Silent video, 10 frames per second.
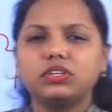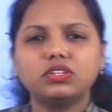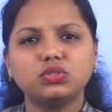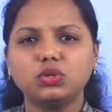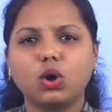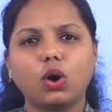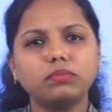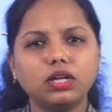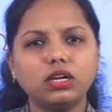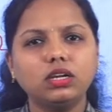did
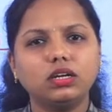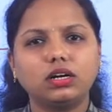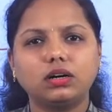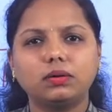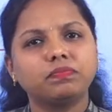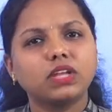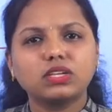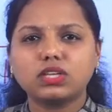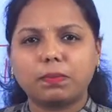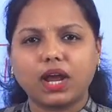normal
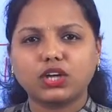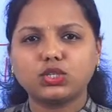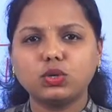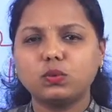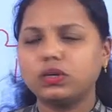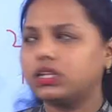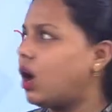subtraction over there.